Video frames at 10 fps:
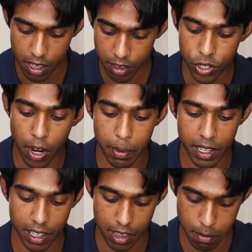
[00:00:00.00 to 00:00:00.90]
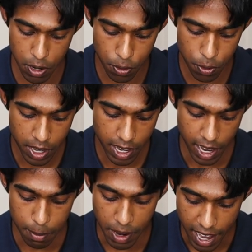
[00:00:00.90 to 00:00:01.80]
the topic in the middle,
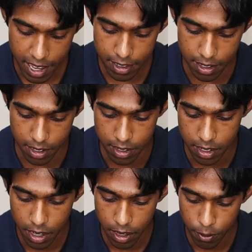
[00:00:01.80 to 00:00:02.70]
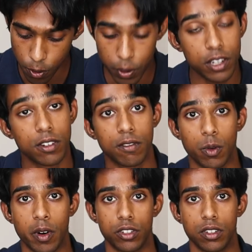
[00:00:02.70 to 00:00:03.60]
and my answers for each of the
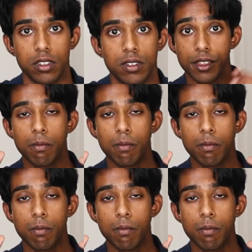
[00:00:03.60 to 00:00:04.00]
questions.